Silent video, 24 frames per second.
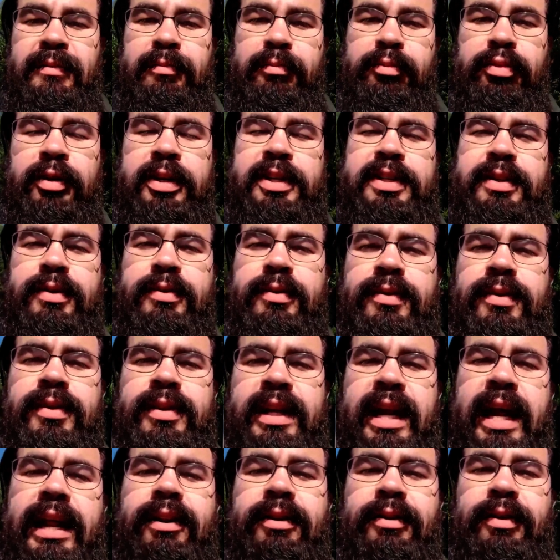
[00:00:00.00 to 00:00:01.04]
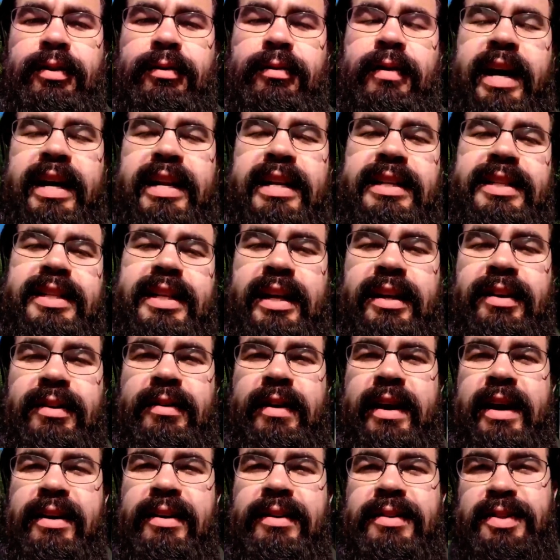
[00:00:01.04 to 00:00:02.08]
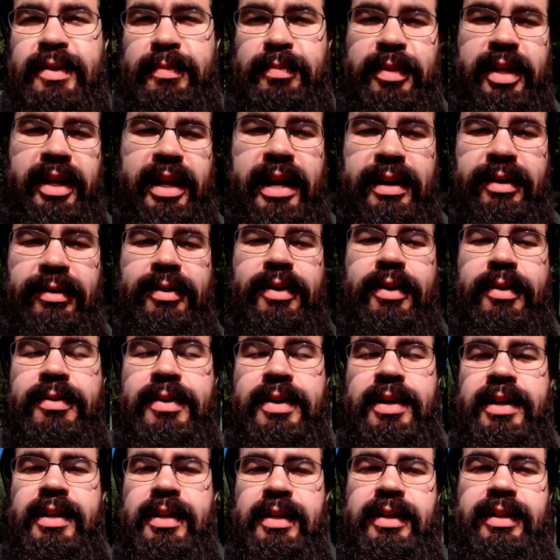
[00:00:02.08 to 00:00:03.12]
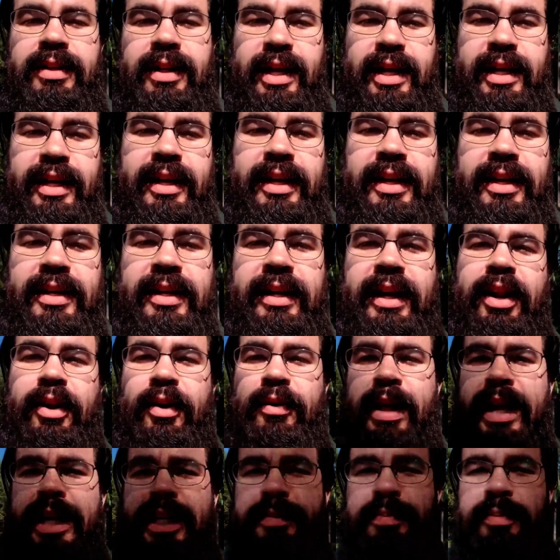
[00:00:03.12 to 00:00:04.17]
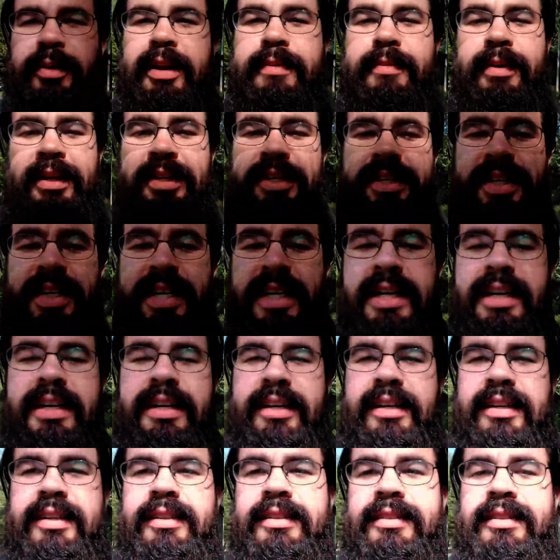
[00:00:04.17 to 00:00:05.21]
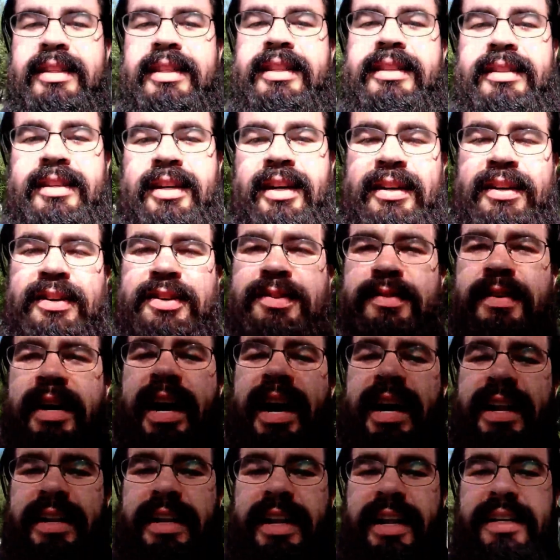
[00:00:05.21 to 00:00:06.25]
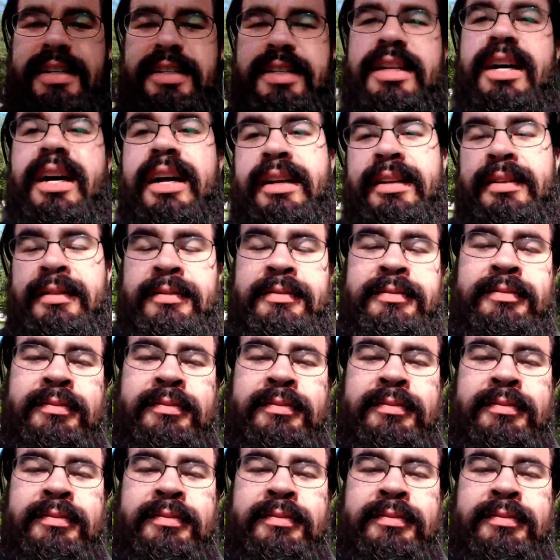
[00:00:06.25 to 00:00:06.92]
preschool and I learned to write in second grade or something, I don't know, that's pretty much cut and dried and that's done.